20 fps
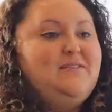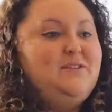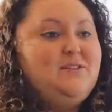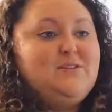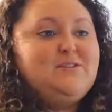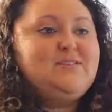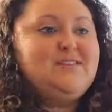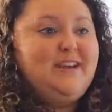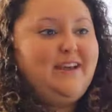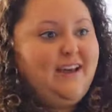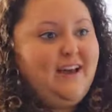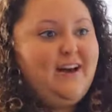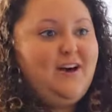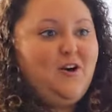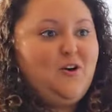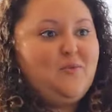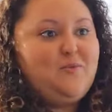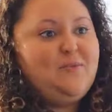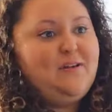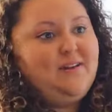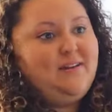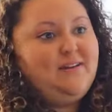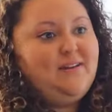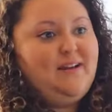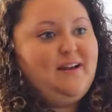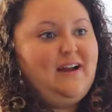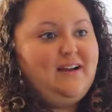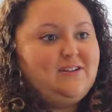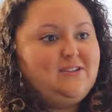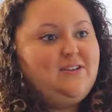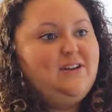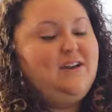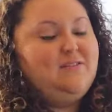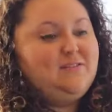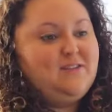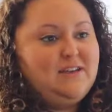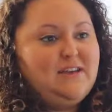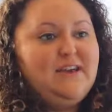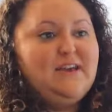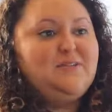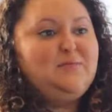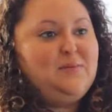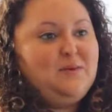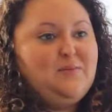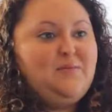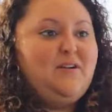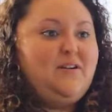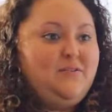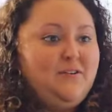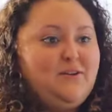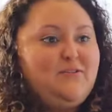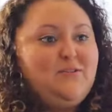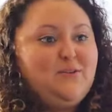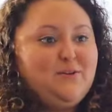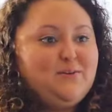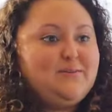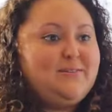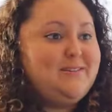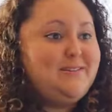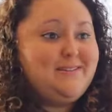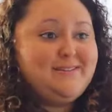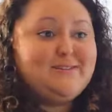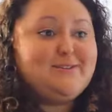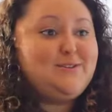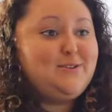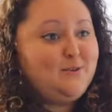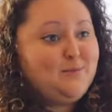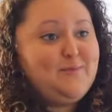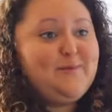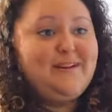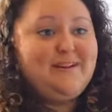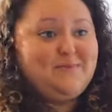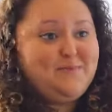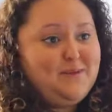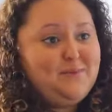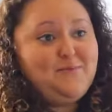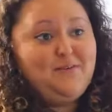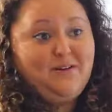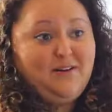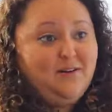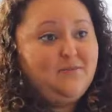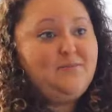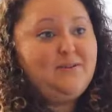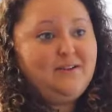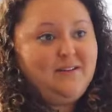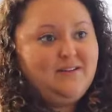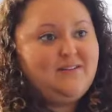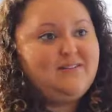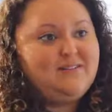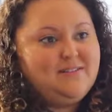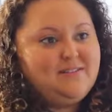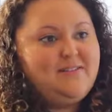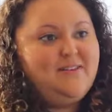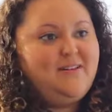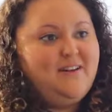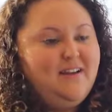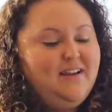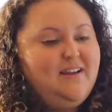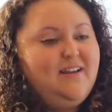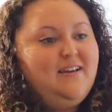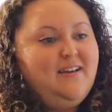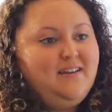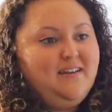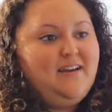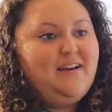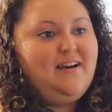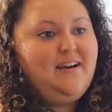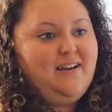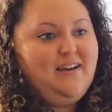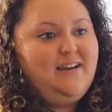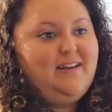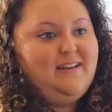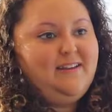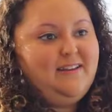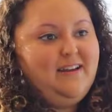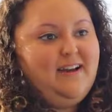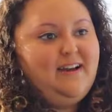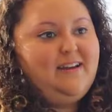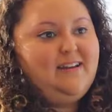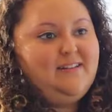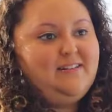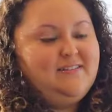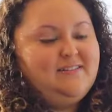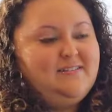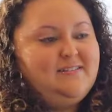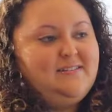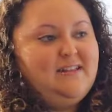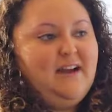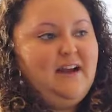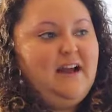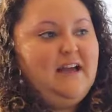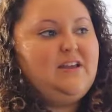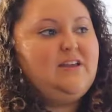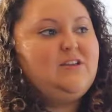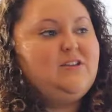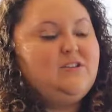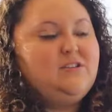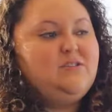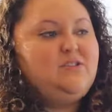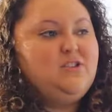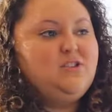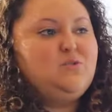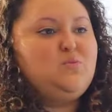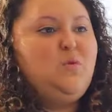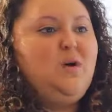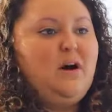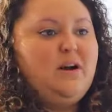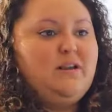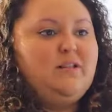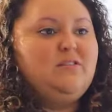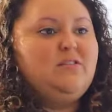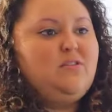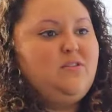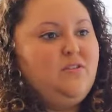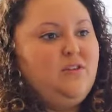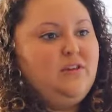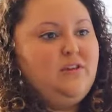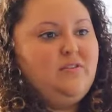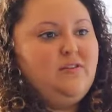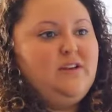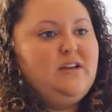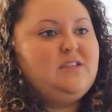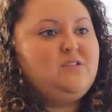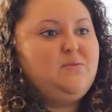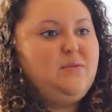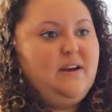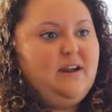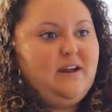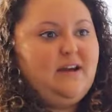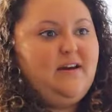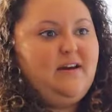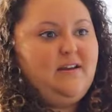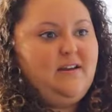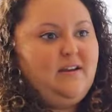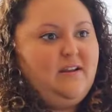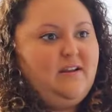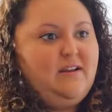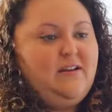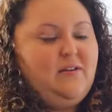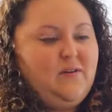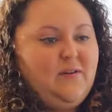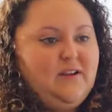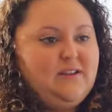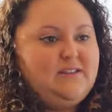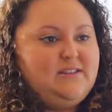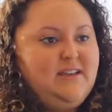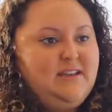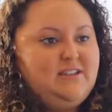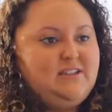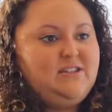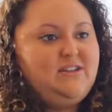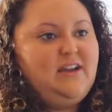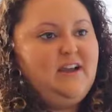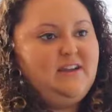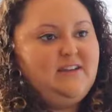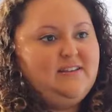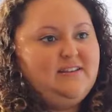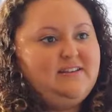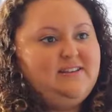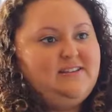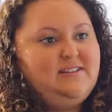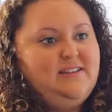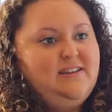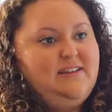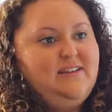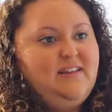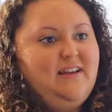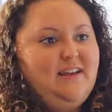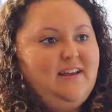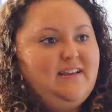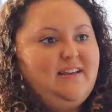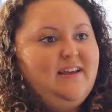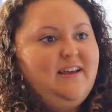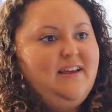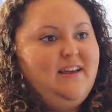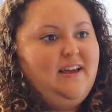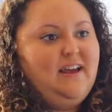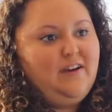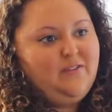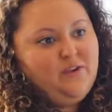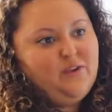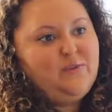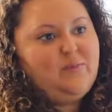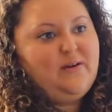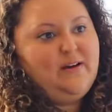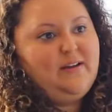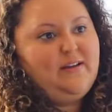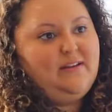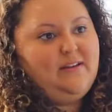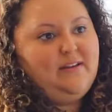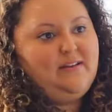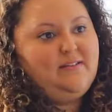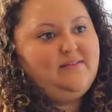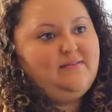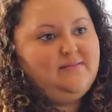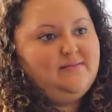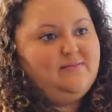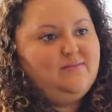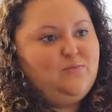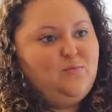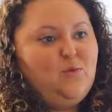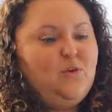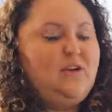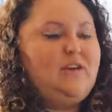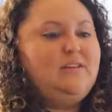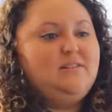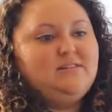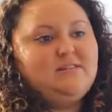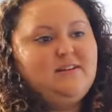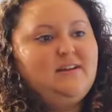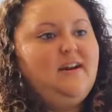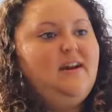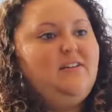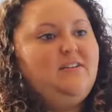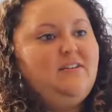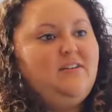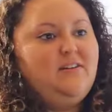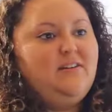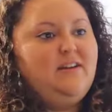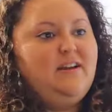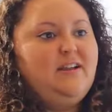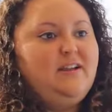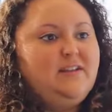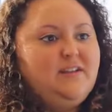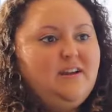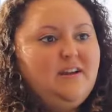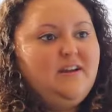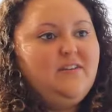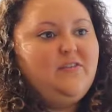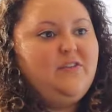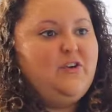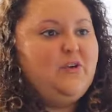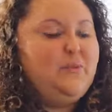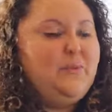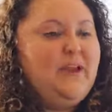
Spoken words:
You say help and actually have to kick people out of your room because there's so many people helping you. So I could just walking through the units when I got an orientation, I could see like everybody working together and their